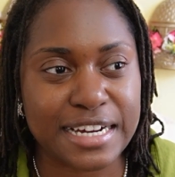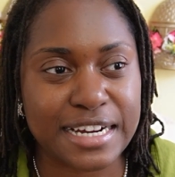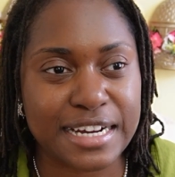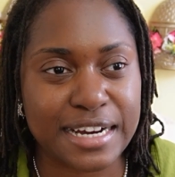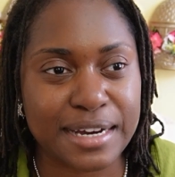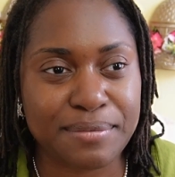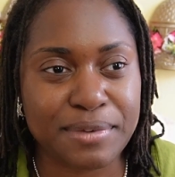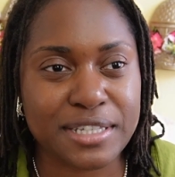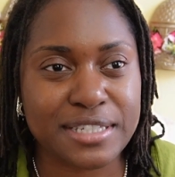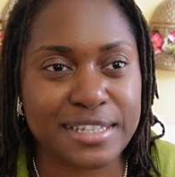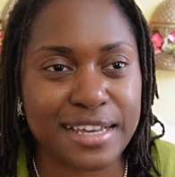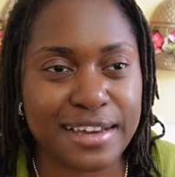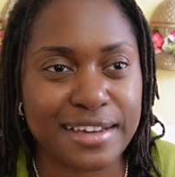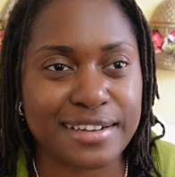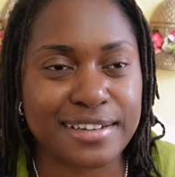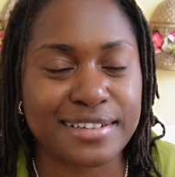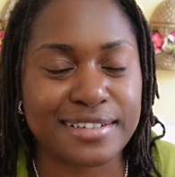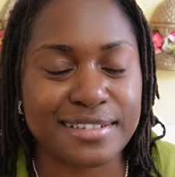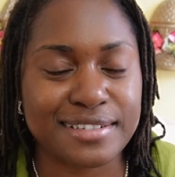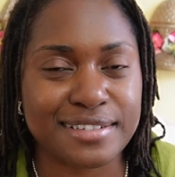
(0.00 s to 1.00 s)
I'm
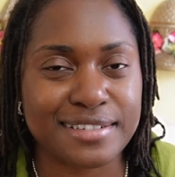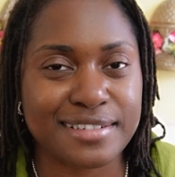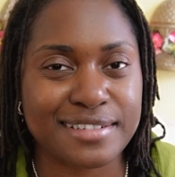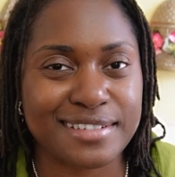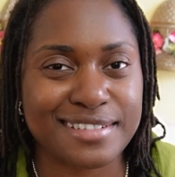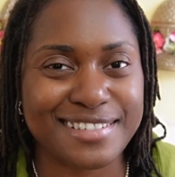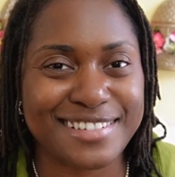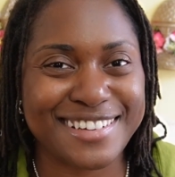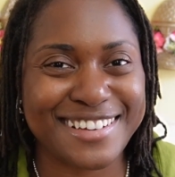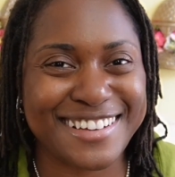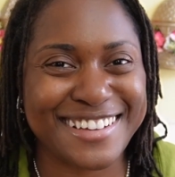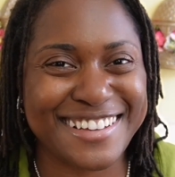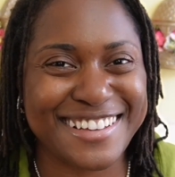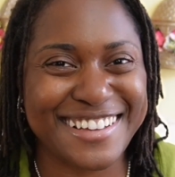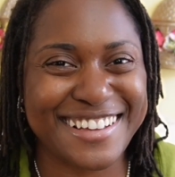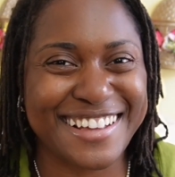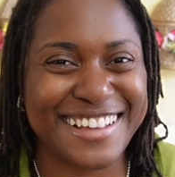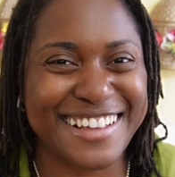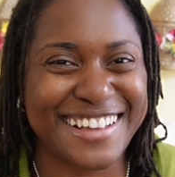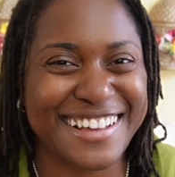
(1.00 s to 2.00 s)
excited. I'm
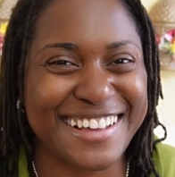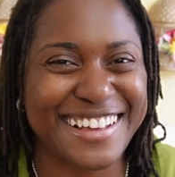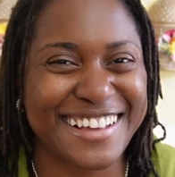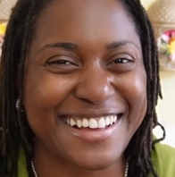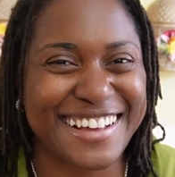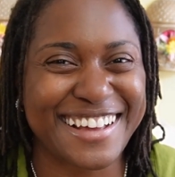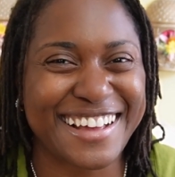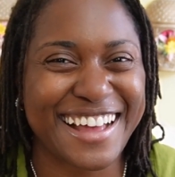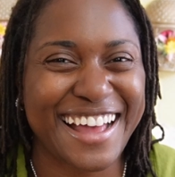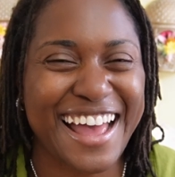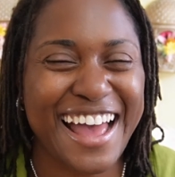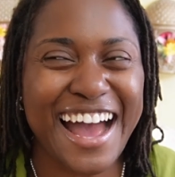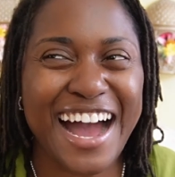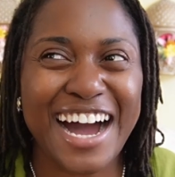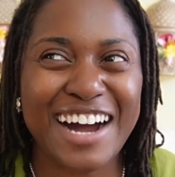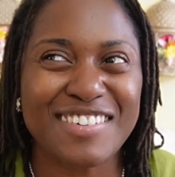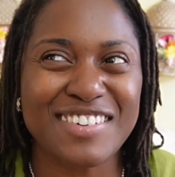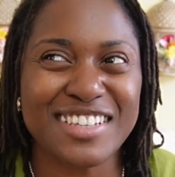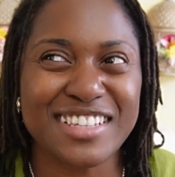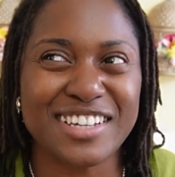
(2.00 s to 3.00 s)

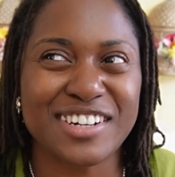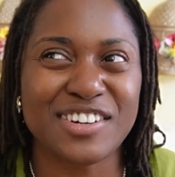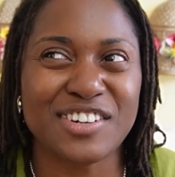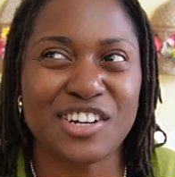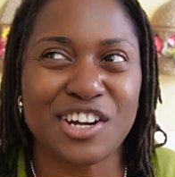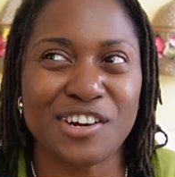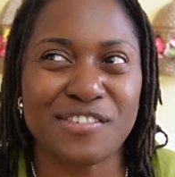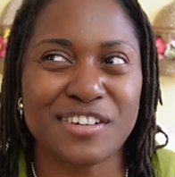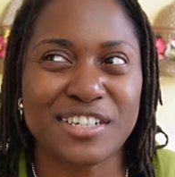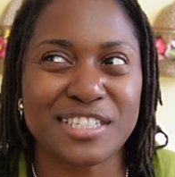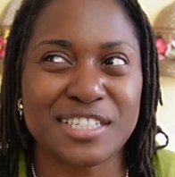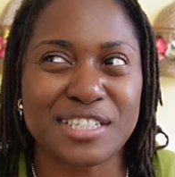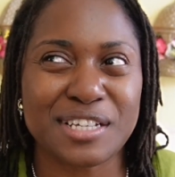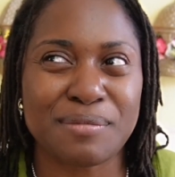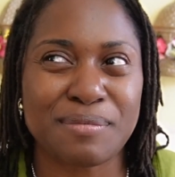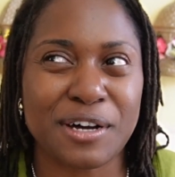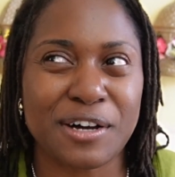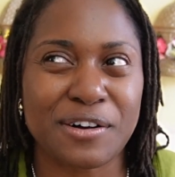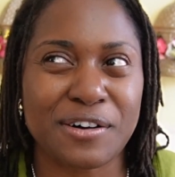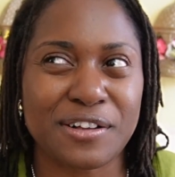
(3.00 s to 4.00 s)
a little nervous
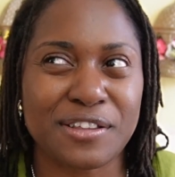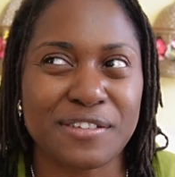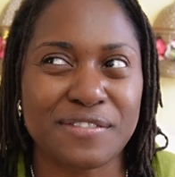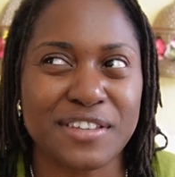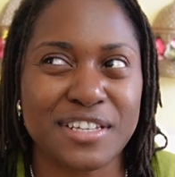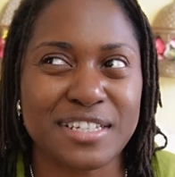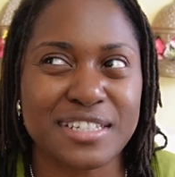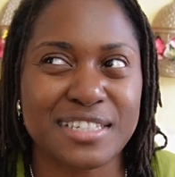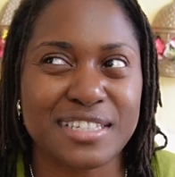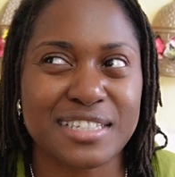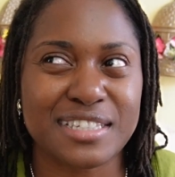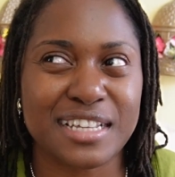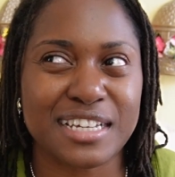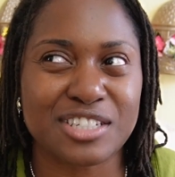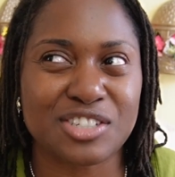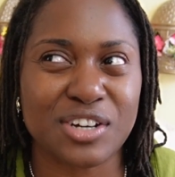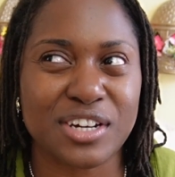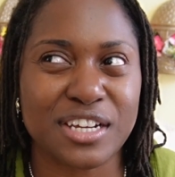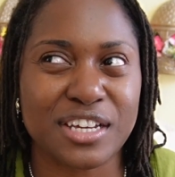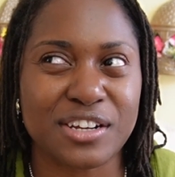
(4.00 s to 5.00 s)
about all of this, like
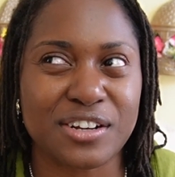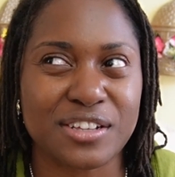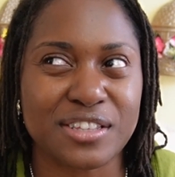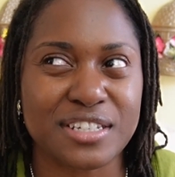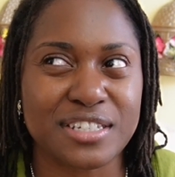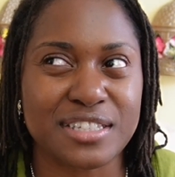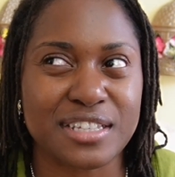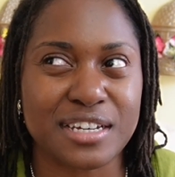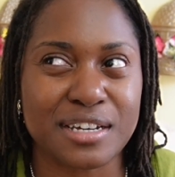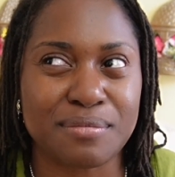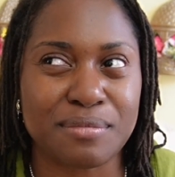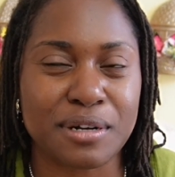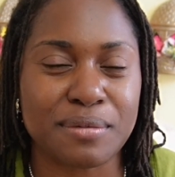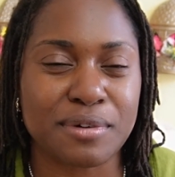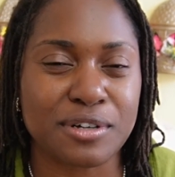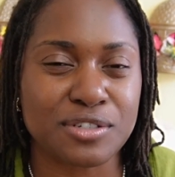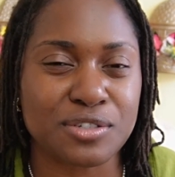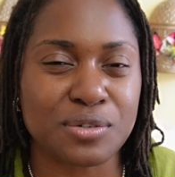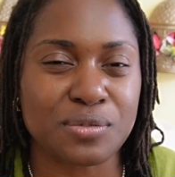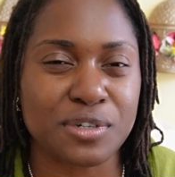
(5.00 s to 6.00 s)
trying to get all these done, but I'm
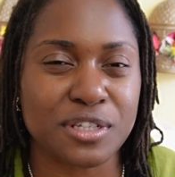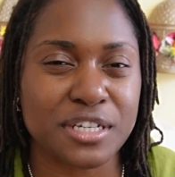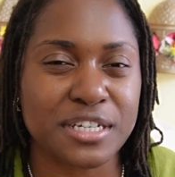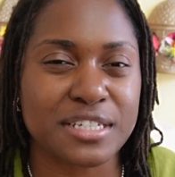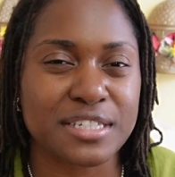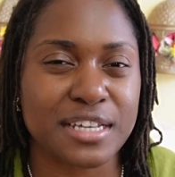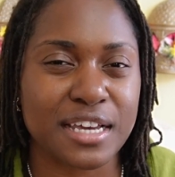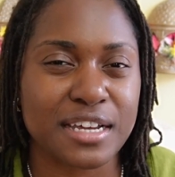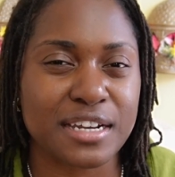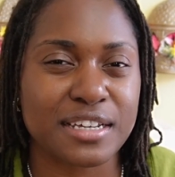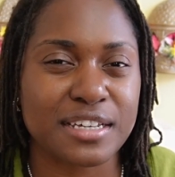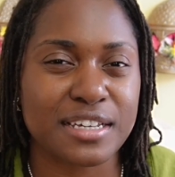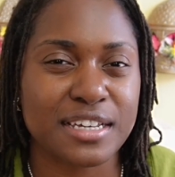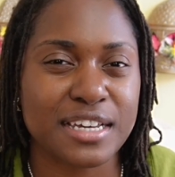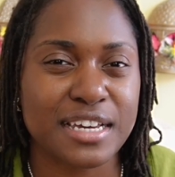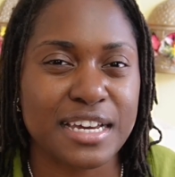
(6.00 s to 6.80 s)
also really excited.